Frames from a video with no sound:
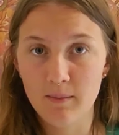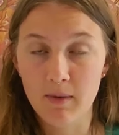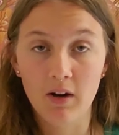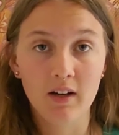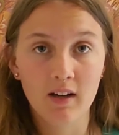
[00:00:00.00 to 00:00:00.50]

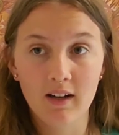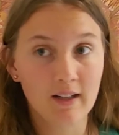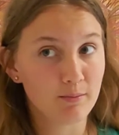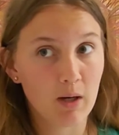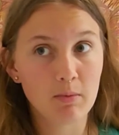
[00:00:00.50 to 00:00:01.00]
America
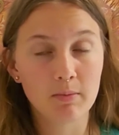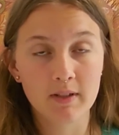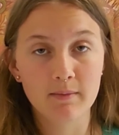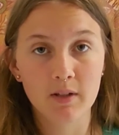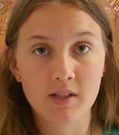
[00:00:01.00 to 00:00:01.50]
and
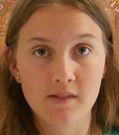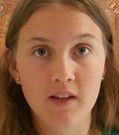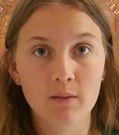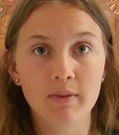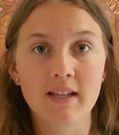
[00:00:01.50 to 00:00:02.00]
probably lots of
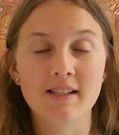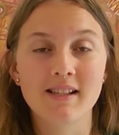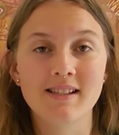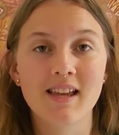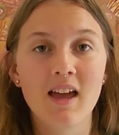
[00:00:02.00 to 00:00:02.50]
other
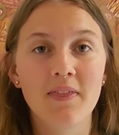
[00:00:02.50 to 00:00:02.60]
places